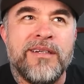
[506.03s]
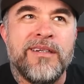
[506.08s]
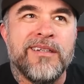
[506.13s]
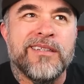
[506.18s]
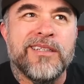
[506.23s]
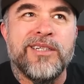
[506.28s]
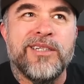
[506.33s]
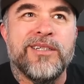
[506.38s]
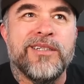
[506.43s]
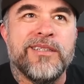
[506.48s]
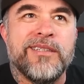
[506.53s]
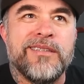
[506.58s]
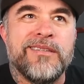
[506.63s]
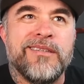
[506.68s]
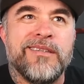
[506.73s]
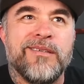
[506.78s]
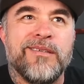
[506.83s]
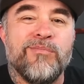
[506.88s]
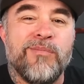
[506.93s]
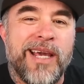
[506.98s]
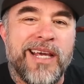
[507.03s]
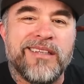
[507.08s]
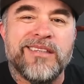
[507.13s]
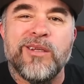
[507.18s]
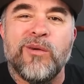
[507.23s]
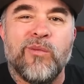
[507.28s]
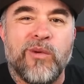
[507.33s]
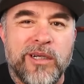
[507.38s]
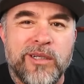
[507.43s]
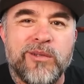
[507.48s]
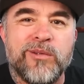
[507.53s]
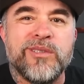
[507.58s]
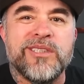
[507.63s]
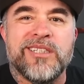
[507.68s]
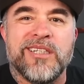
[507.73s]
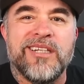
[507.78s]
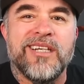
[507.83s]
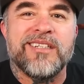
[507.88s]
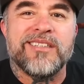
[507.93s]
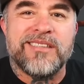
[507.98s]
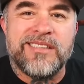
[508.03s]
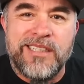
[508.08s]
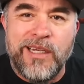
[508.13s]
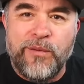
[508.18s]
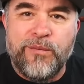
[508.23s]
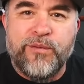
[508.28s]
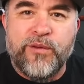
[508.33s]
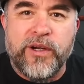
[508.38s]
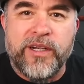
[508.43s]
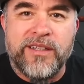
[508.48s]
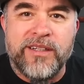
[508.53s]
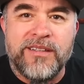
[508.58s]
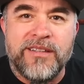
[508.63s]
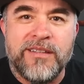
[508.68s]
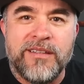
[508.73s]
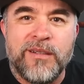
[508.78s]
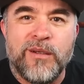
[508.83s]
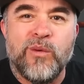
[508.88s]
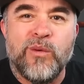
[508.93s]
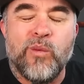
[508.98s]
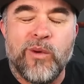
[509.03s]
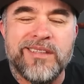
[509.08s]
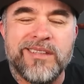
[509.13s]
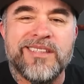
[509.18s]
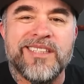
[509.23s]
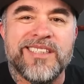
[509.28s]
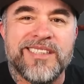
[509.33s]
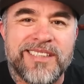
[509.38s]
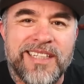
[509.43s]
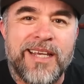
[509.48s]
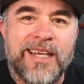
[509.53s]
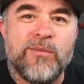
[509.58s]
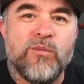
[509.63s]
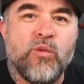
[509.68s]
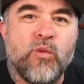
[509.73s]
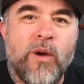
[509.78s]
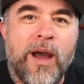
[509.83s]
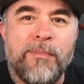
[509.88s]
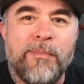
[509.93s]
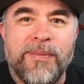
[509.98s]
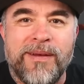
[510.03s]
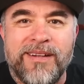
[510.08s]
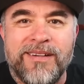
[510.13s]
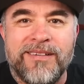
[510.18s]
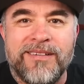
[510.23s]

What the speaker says: could make the wounds look different with the same weapon.